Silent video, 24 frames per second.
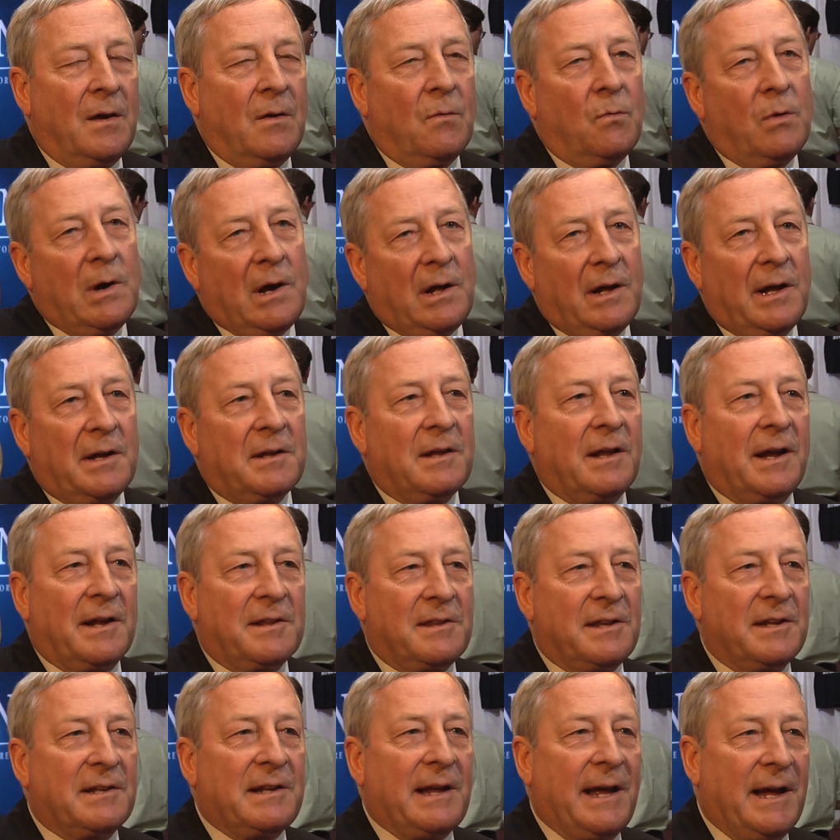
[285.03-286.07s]
Well, I
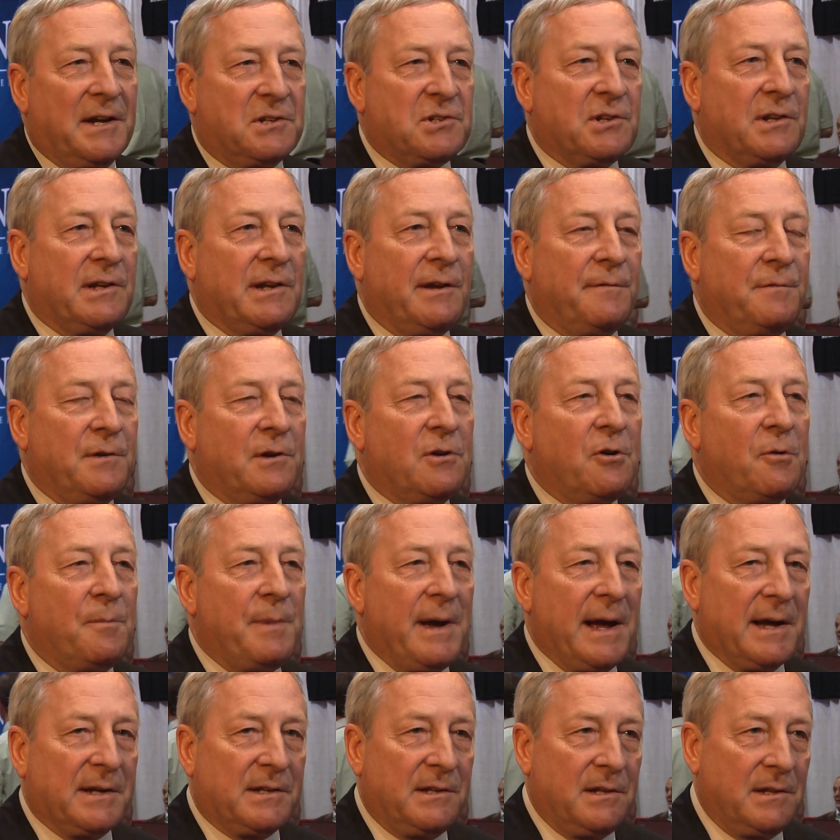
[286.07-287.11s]
think actually if you go
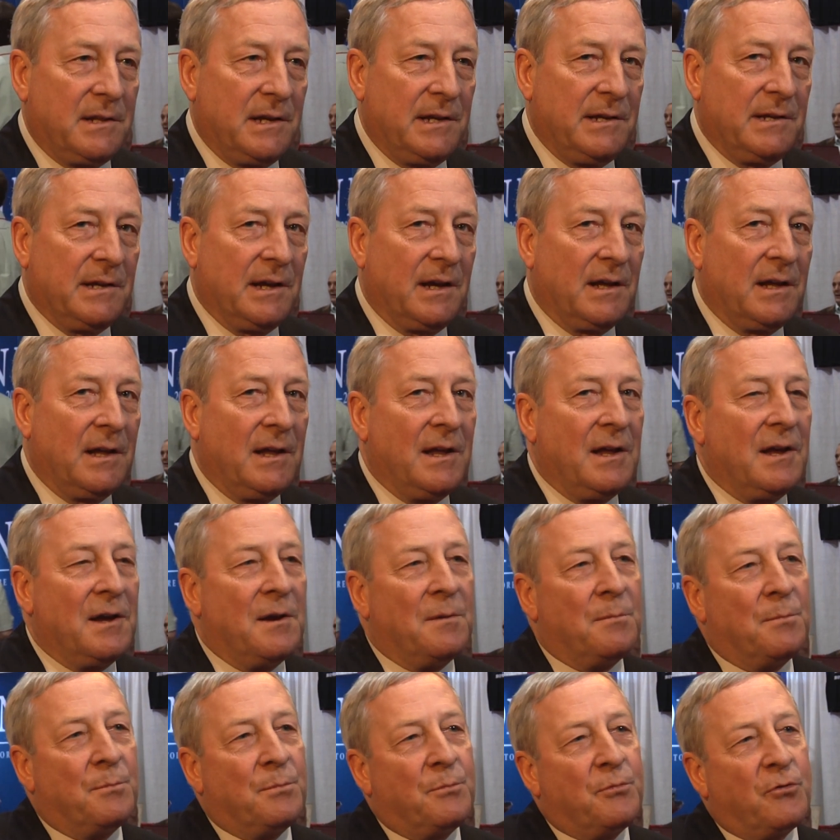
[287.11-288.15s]
back to the
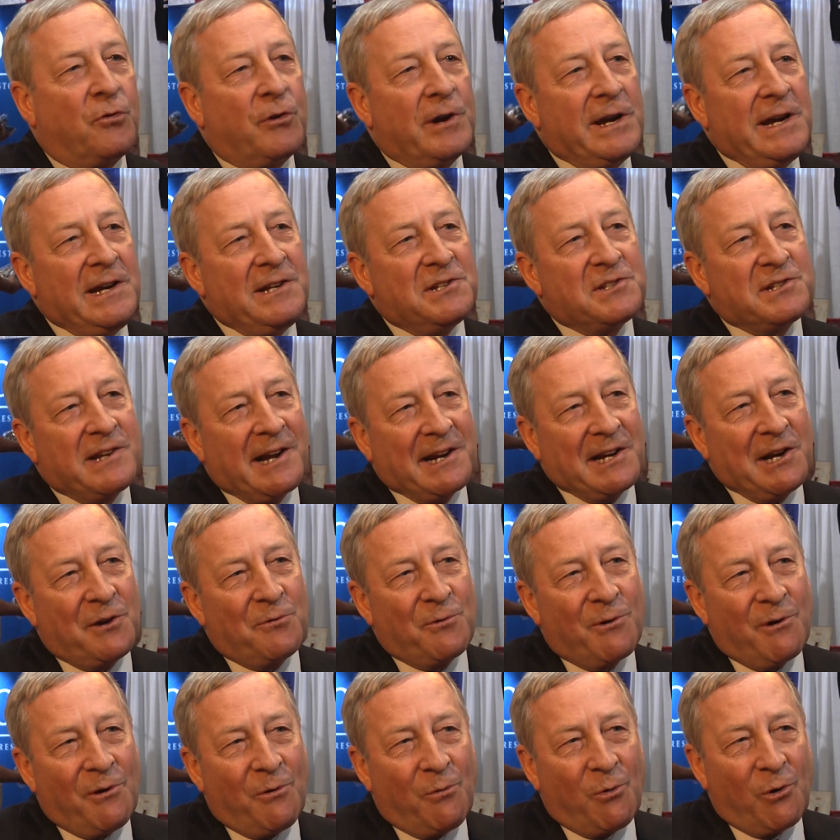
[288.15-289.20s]
pre-Second
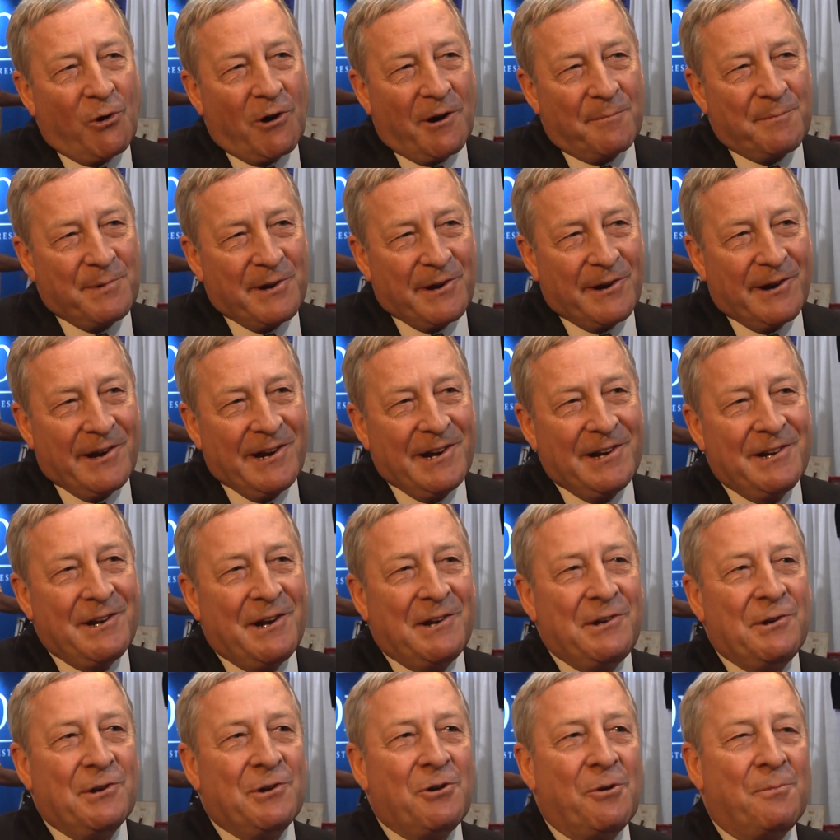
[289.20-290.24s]
World War period
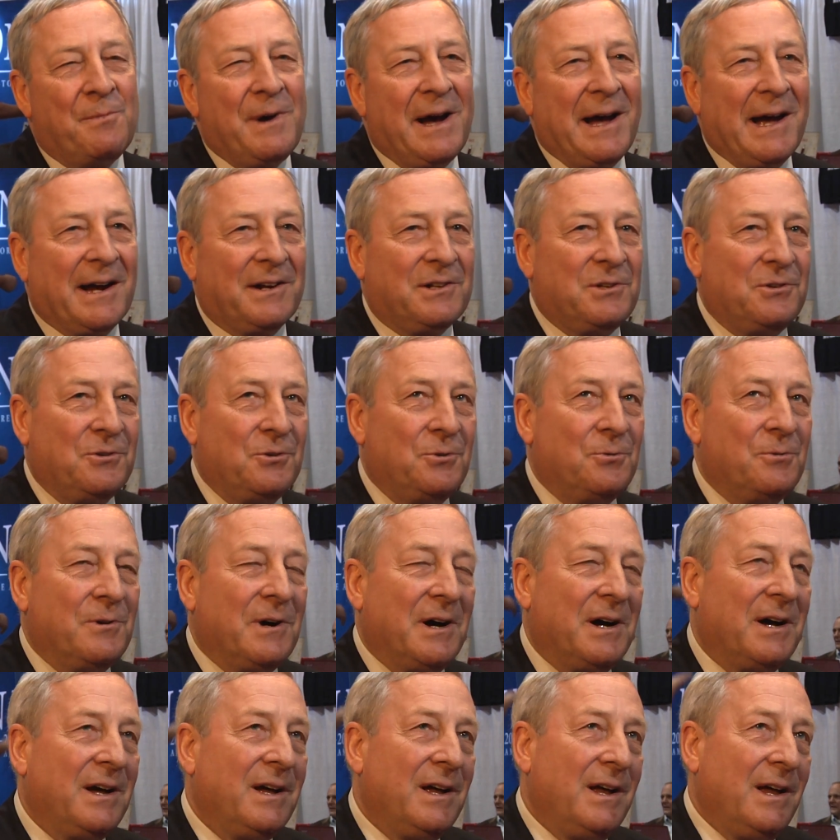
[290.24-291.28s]
and you go back
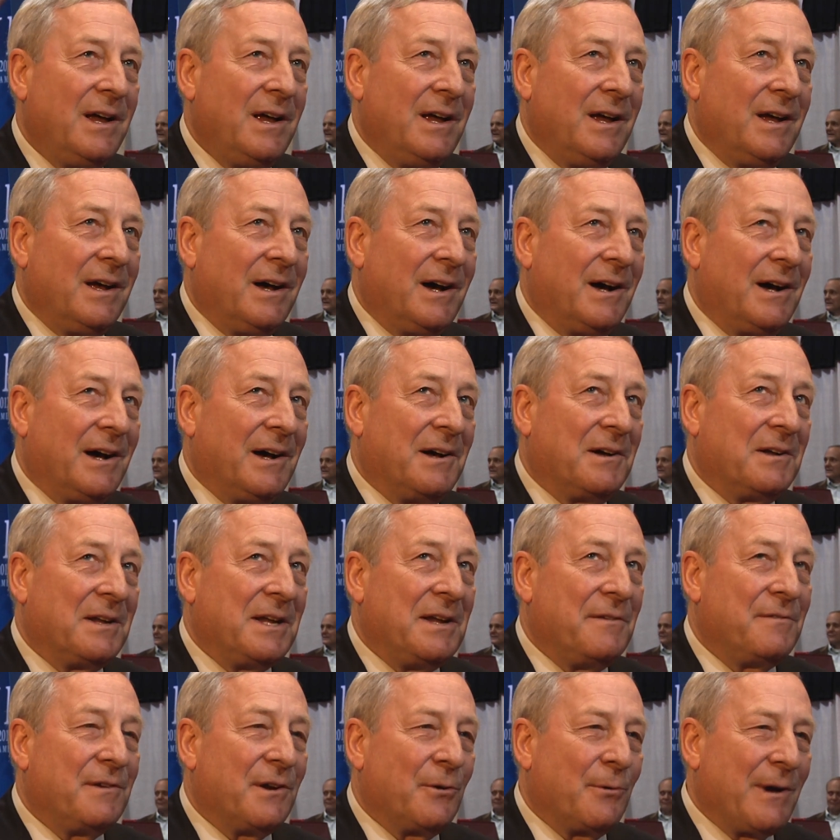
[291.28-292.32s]
to
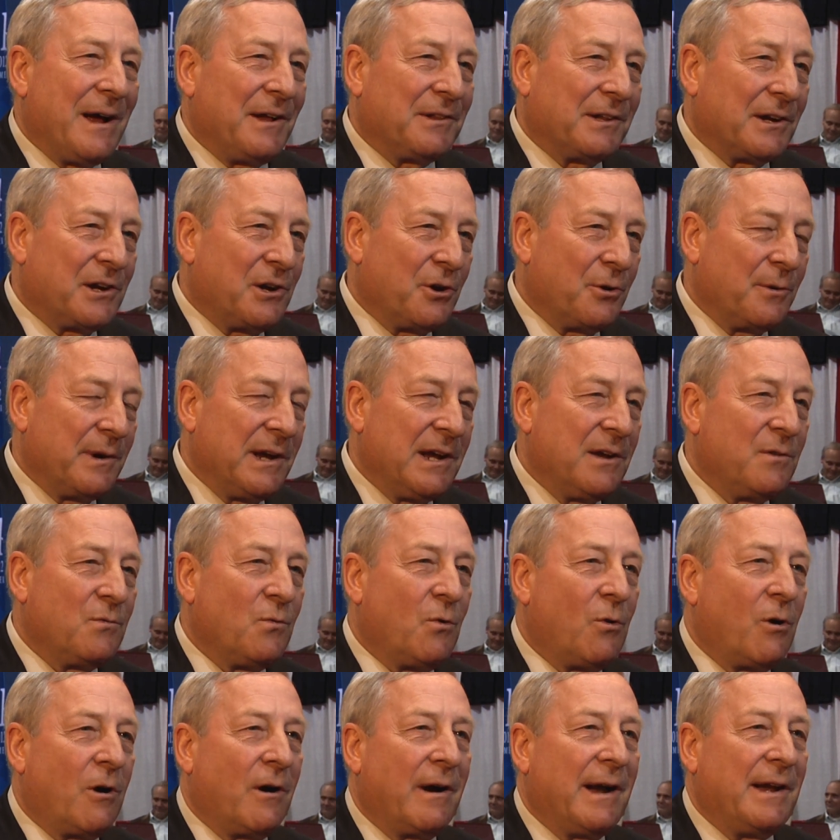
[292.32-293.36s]
even around the Korean
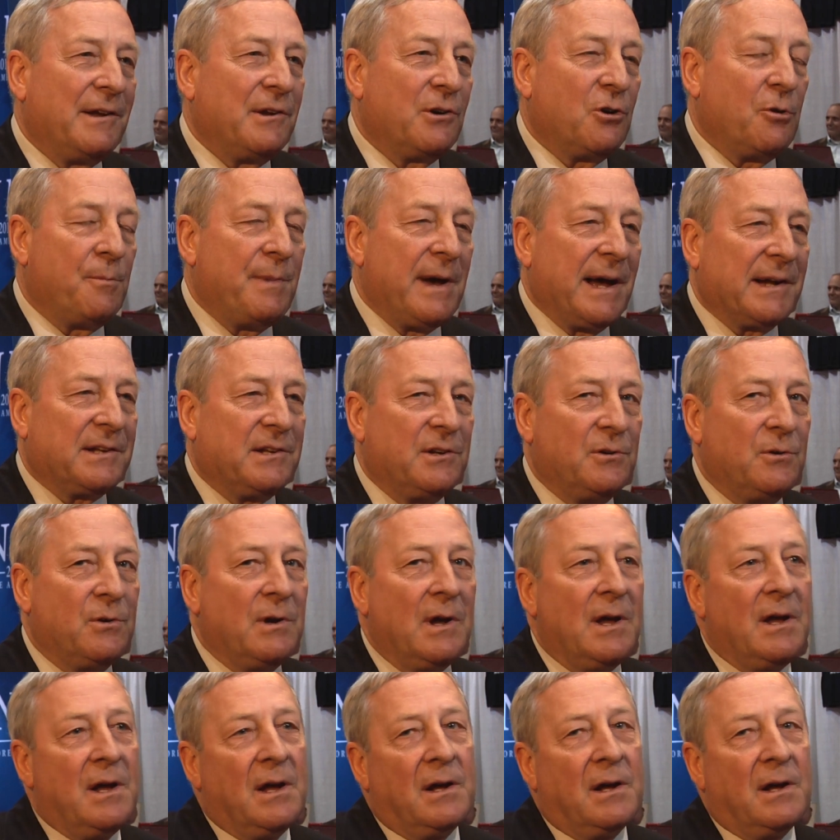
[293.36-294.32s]
War, and you go back to